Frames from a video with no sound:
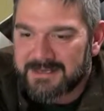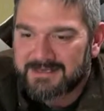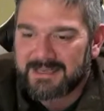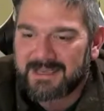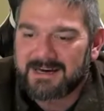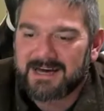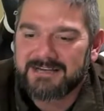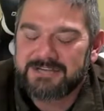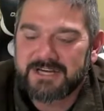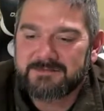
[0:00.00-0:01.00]
Yeah, I
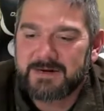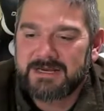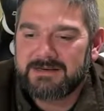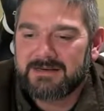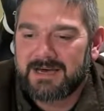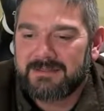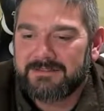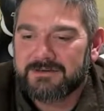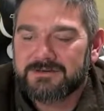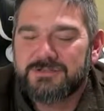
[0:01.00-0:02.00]
checked
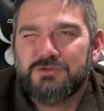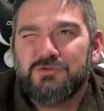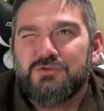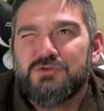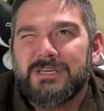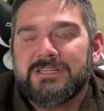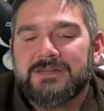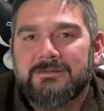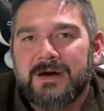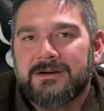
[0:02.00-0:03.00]
there are 2
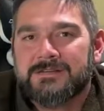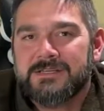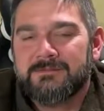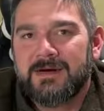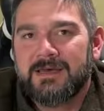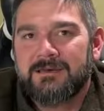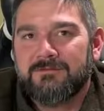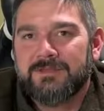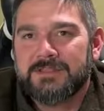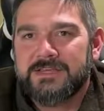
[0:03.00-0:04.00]
helium miners
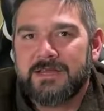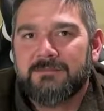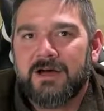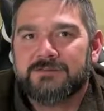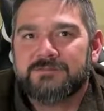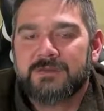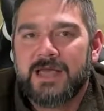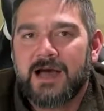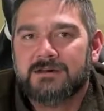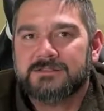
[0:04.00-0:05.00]
within 10 miles of my
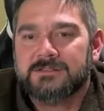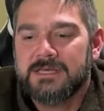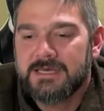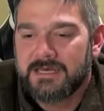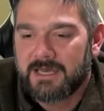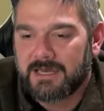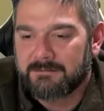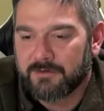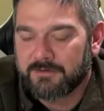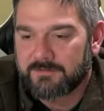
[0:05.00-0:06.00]
house, and
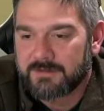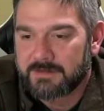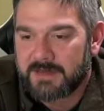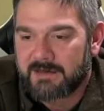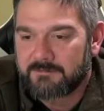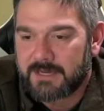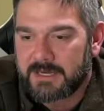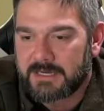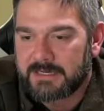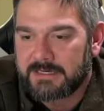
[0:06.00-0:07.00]
both of them have
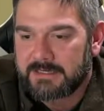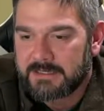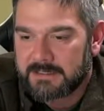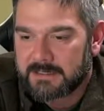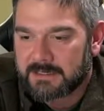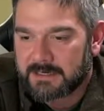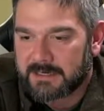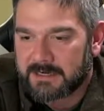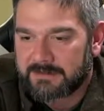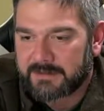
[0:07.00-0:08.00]
made
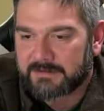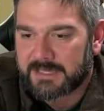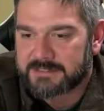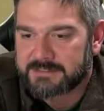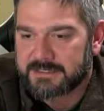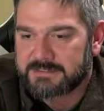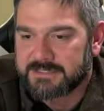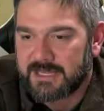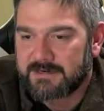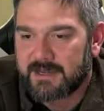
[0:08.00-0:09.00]
I think less than
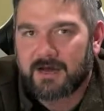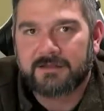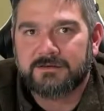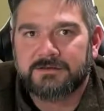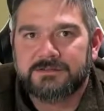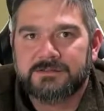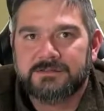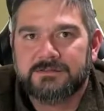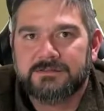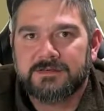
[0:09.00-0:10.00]
$10
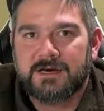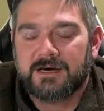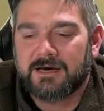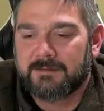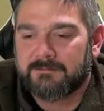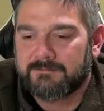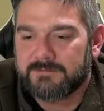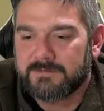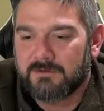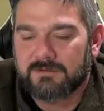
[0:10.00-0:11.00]

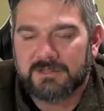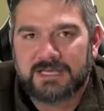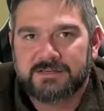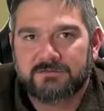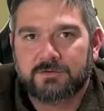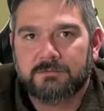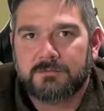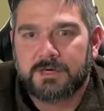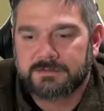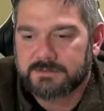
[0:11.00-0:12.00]
over the last several months.